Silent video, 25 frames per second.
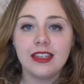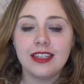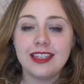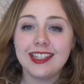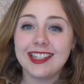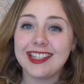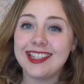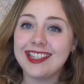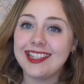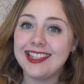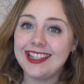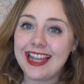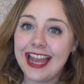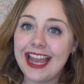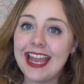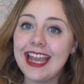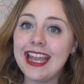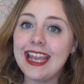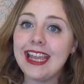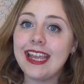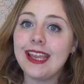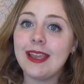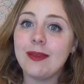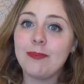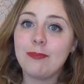
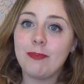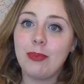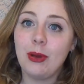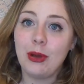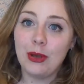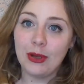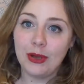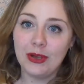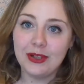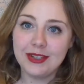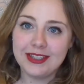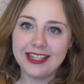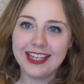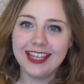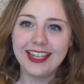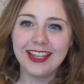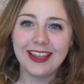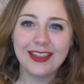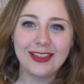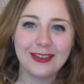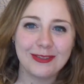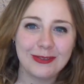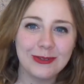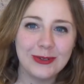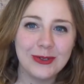stay put
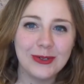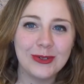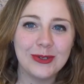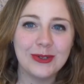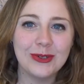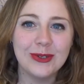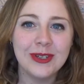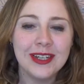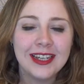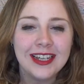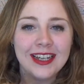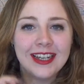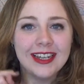through